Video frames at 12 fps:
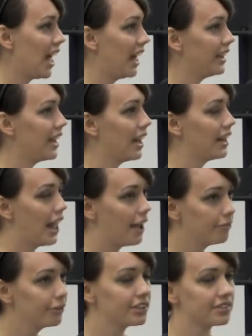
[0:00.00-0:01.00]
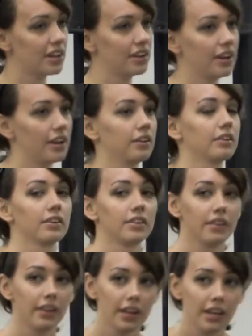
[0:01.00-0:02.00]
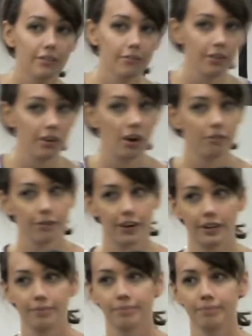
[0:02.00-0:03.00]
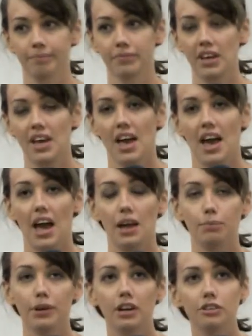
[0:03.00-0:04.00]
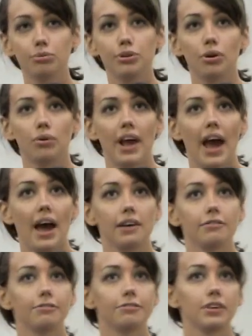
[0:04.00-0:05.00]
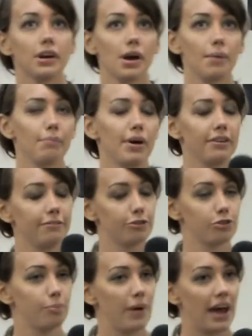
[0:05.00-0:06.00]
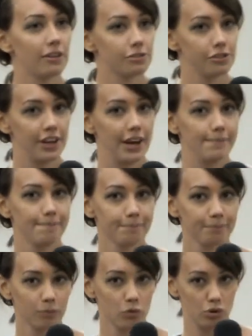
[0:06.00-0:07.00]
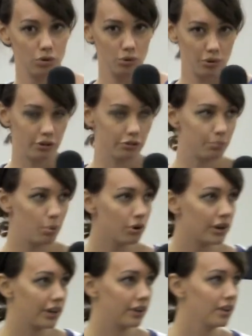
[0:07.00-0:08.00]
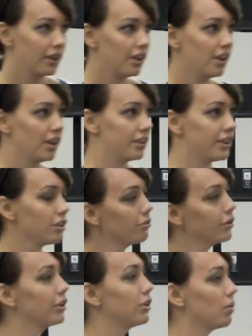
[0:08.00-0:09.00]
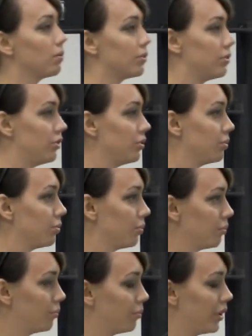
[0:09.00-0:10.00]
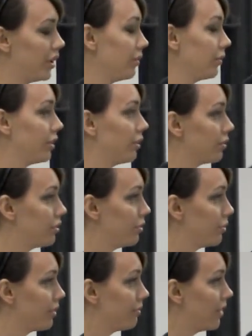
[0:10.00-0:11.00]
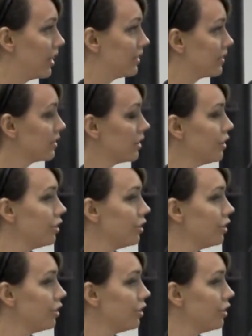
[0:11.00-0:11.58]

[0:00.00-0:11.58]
And yet, every Sunday, they give in the offering. And because we don't have an official pastor yet who they're supporting, they don't really know what to do. They didn't really know what to do with the funds.